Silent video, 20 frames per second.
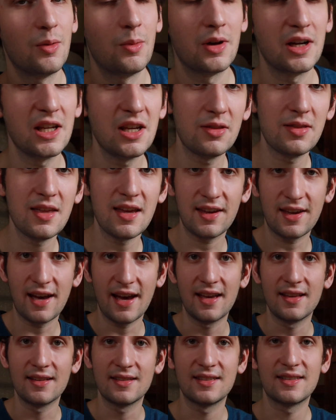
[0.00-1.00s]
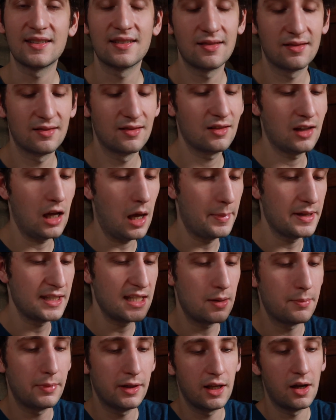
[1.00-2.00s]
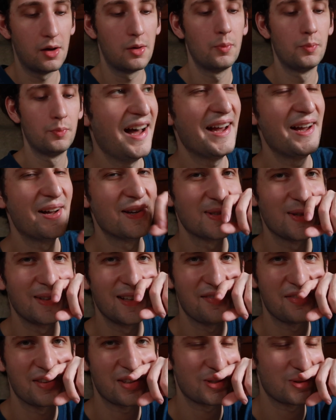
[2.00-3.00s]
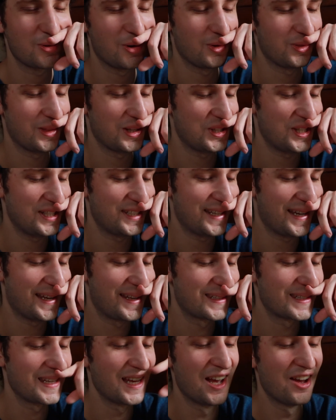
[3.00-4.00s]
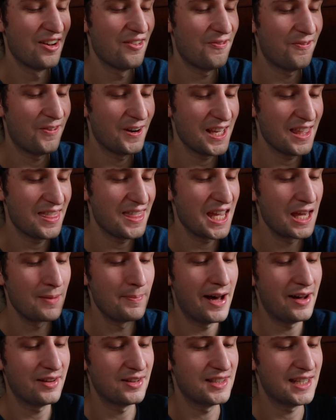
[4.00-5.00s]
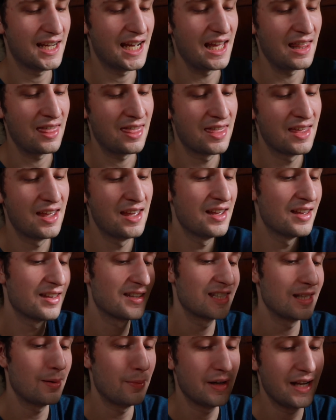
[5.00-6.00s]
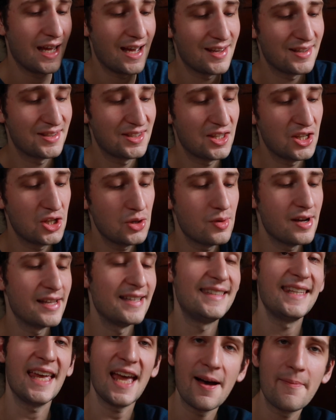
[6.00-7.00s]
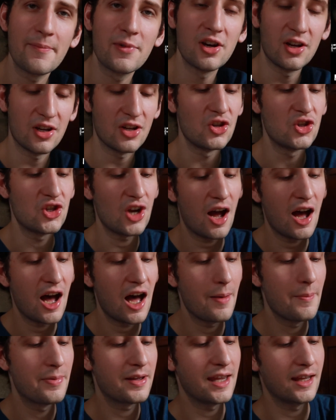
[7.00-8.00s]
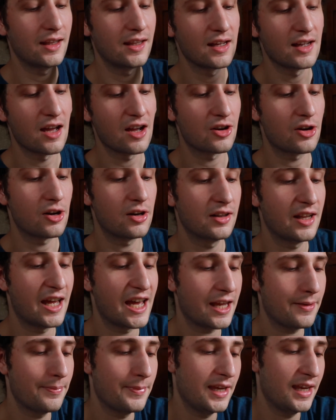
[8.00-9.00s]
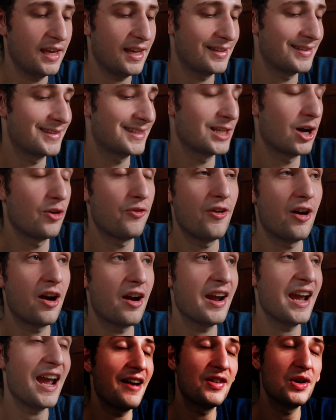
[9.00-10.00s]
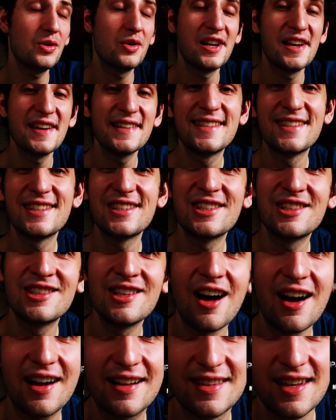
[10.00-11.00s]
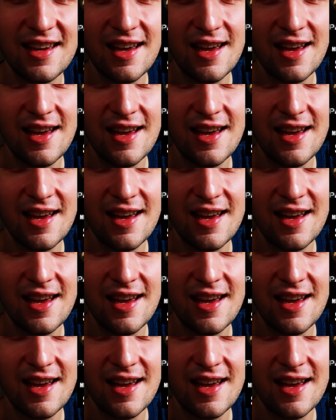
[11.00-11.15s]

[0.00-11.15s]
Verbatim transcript: What do you think, guys? Comment down below. I also love this quote that she says, funny thing about death, someone has to do a damn good job killing a girl like me, and so far everyone has sucked.